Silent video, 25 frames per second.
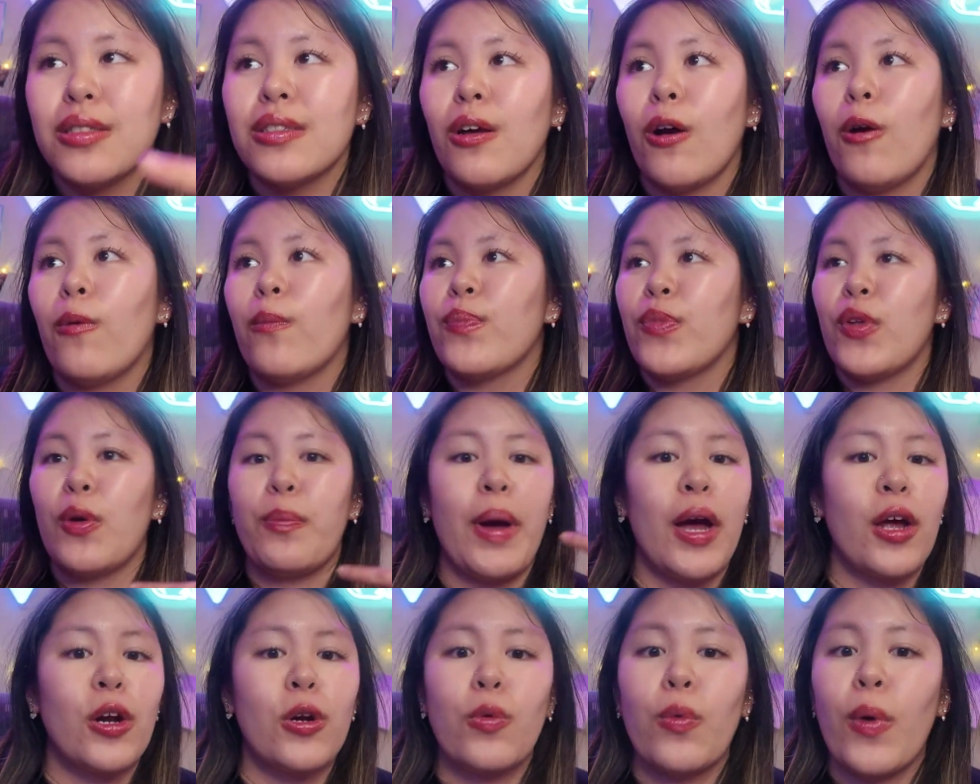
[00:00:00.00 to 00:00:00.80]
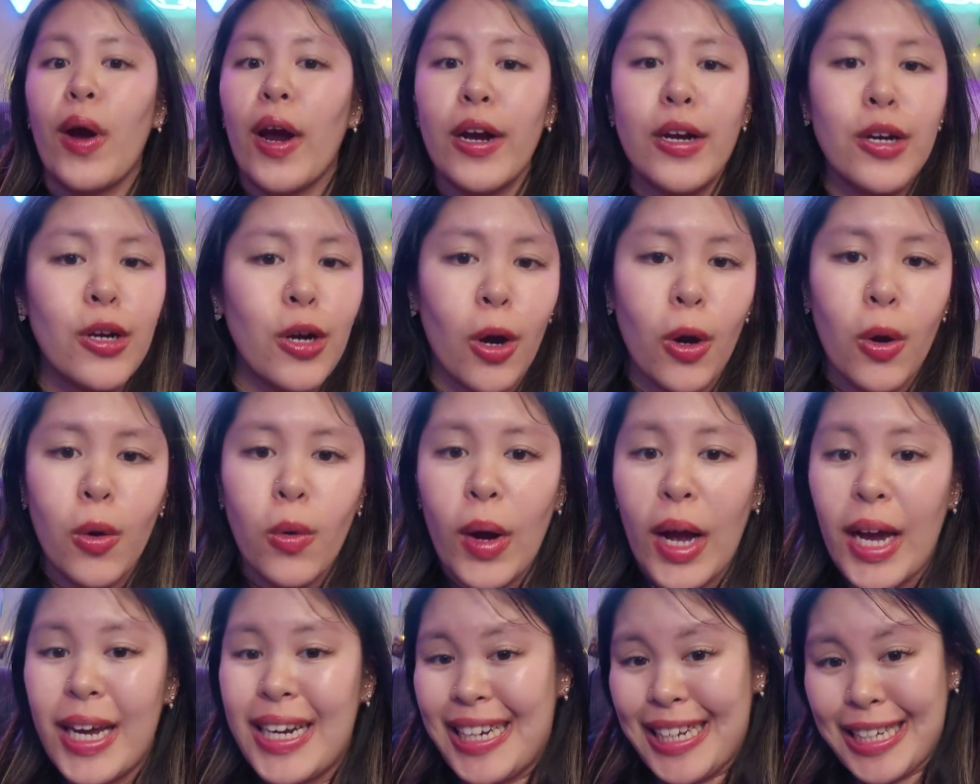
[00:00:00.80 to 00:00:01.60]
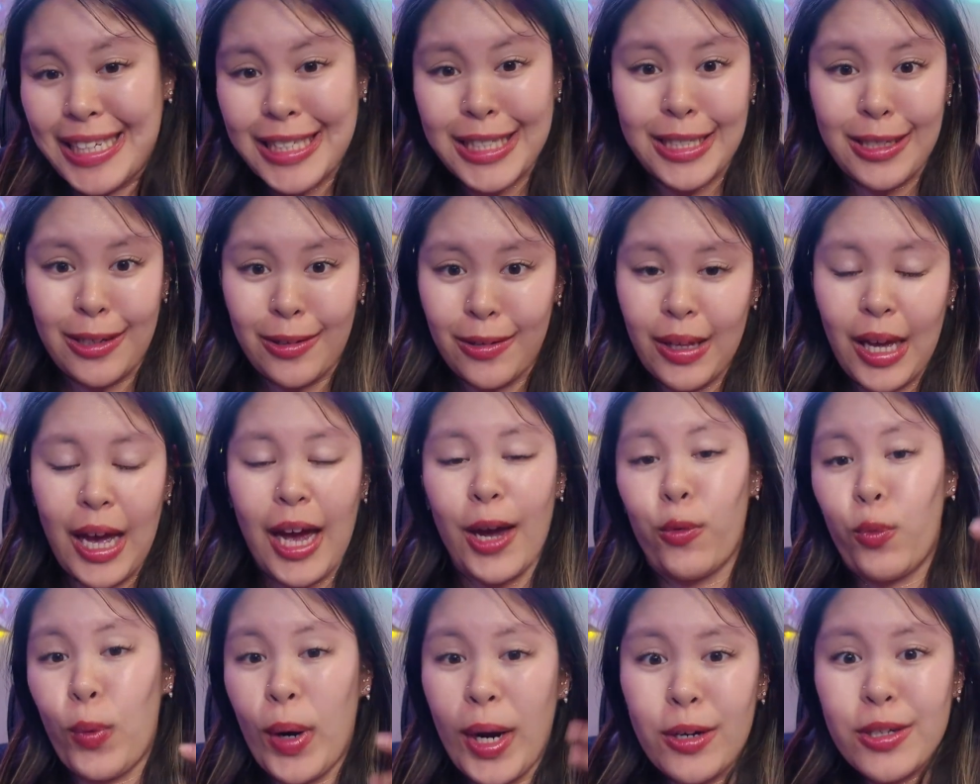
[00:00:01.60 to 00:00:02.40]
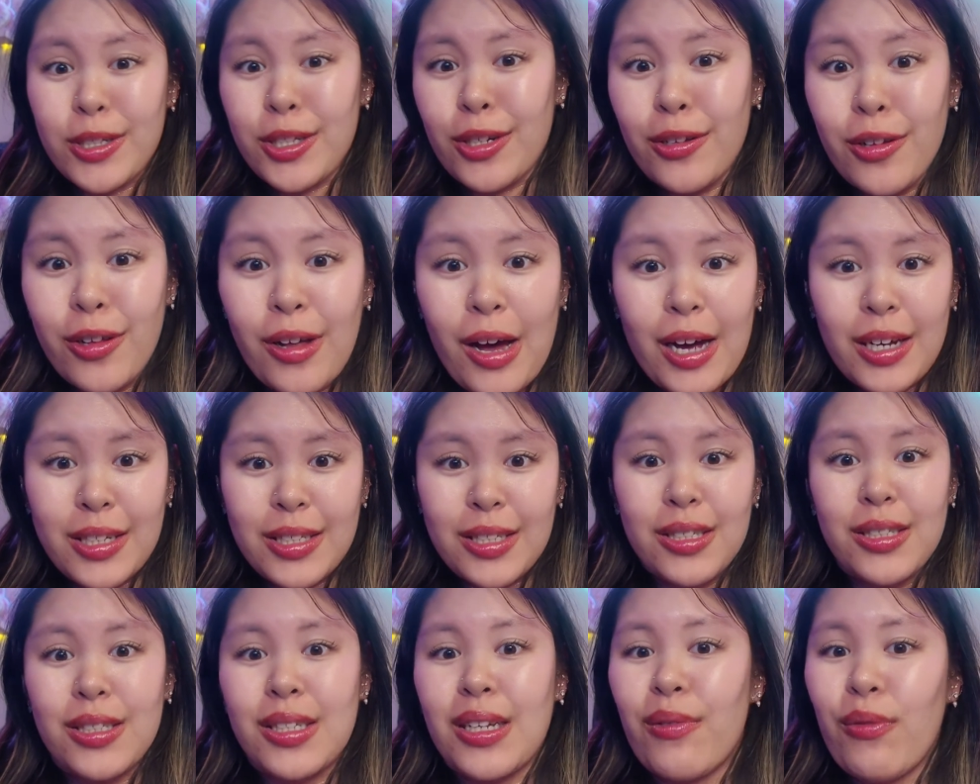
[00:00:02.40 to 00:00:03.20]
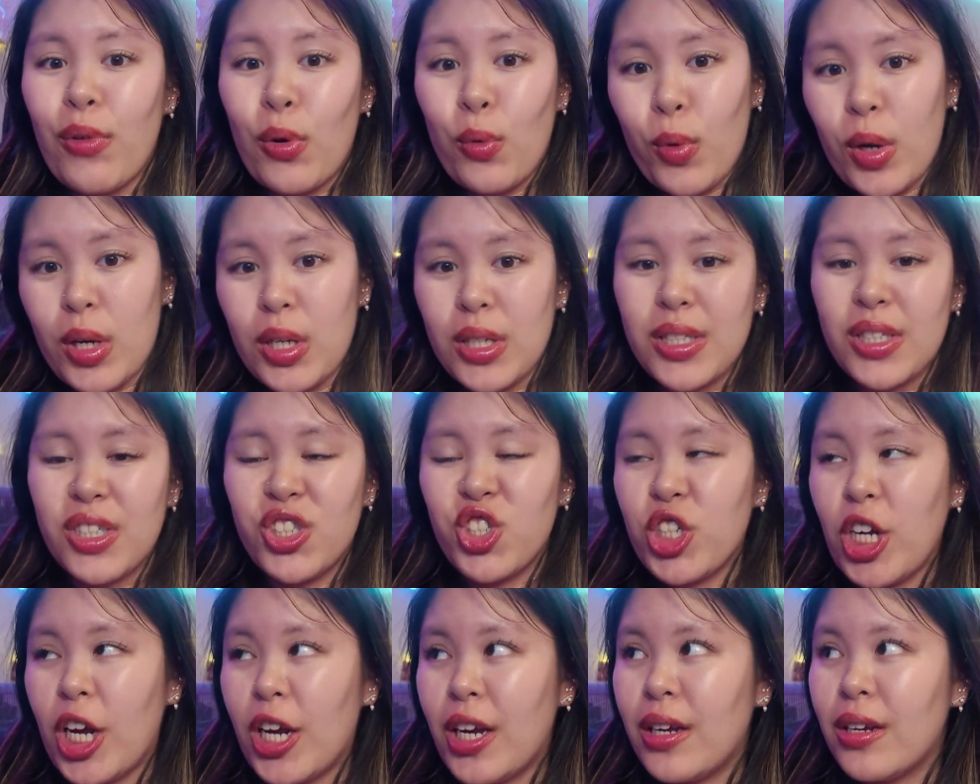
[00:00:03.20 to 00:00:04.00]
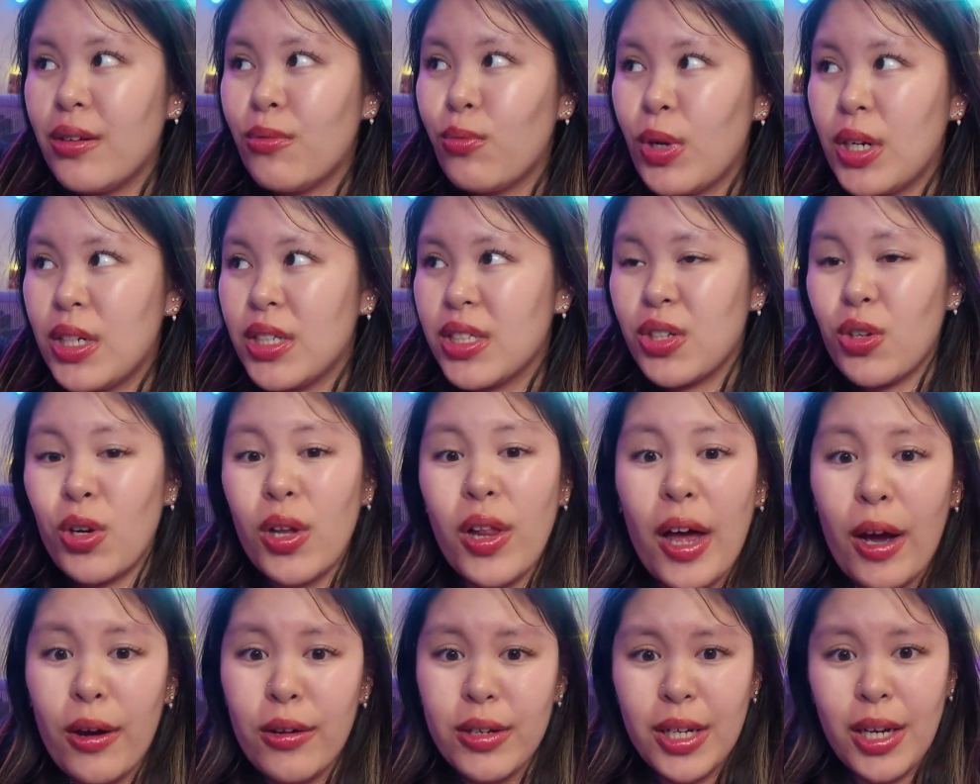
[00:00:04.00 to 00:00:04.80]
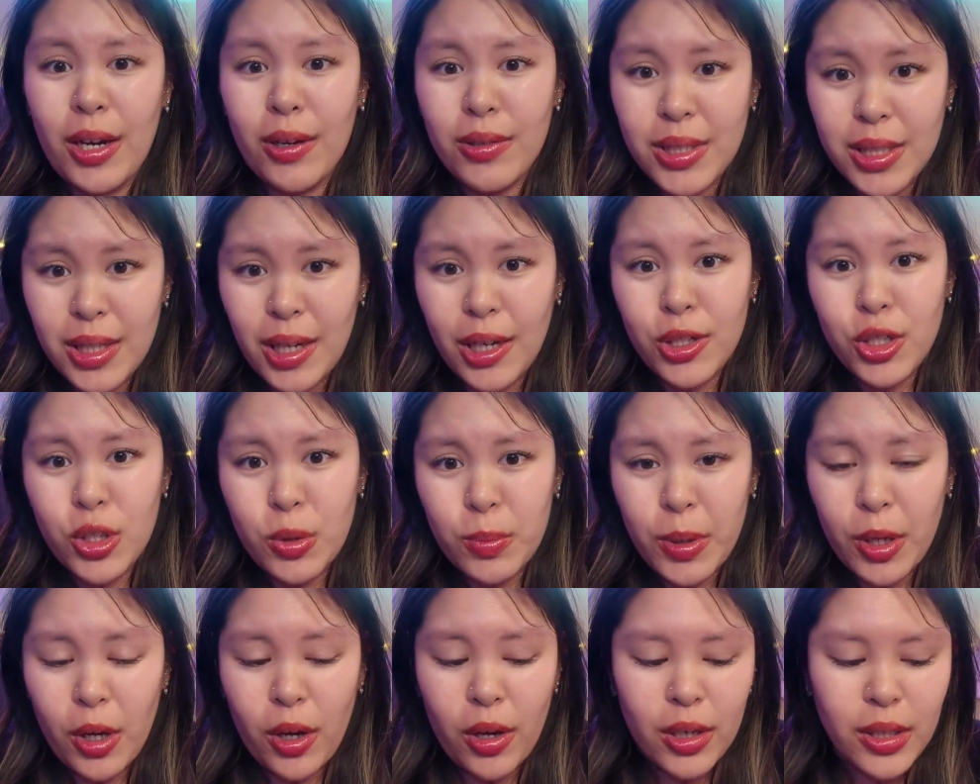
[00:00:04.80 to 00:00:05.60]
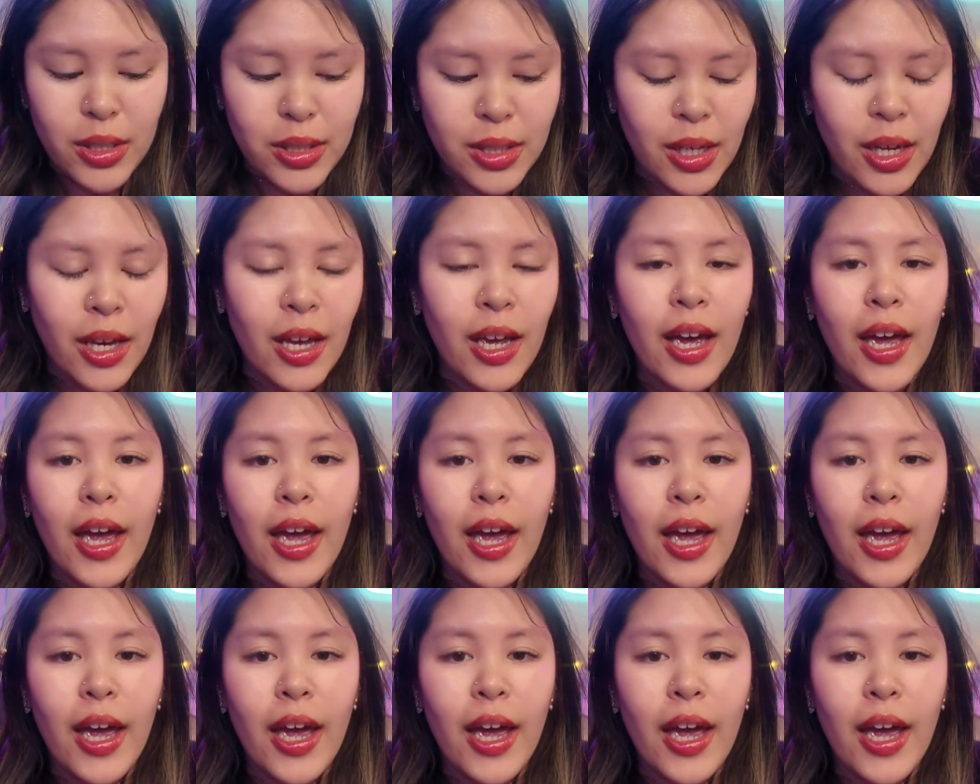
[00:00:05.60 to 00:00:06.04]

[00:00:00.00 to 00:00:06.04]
So no matter where I go, I wear sunglasses even when it's cloudy outside, to be honest.